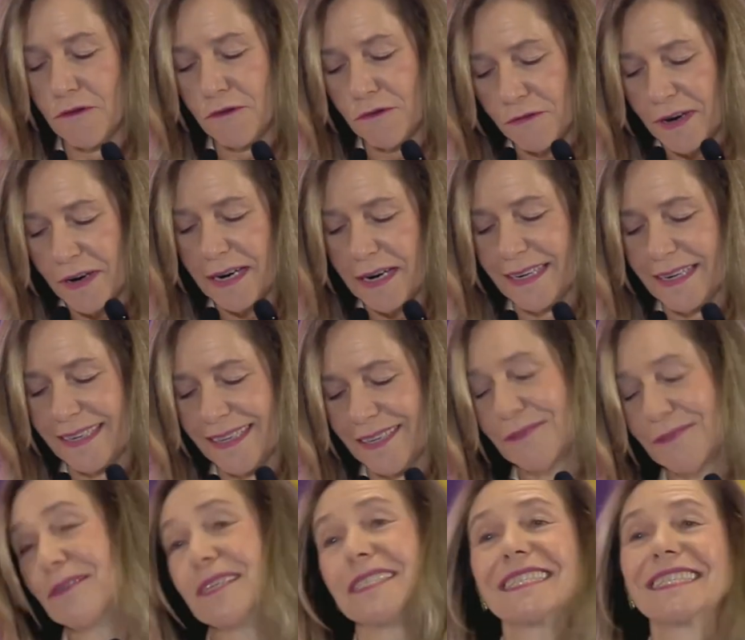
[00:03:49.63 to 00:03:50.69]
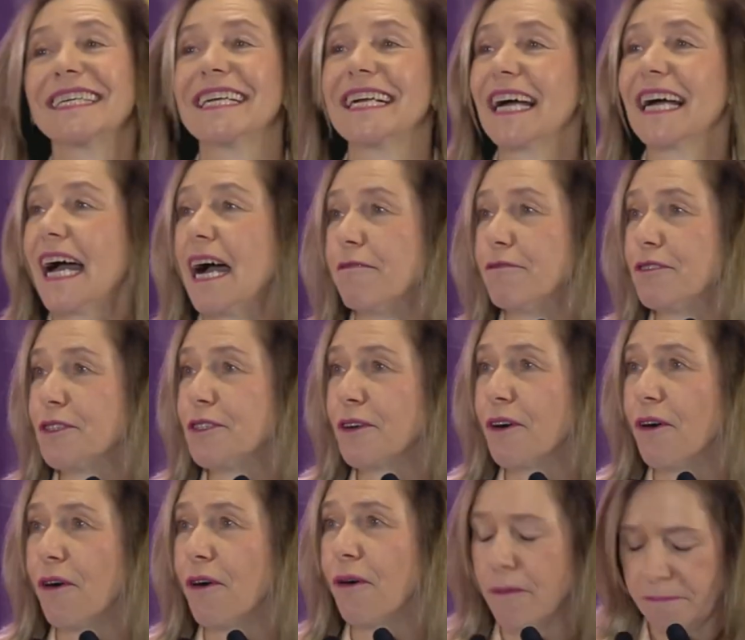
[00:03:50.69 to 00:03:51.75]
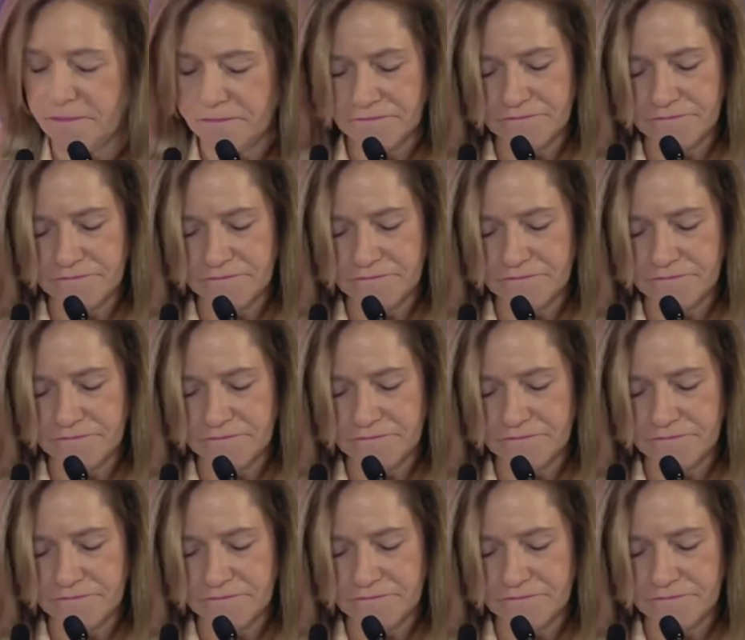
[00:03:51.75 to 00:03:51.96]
far we still have to go.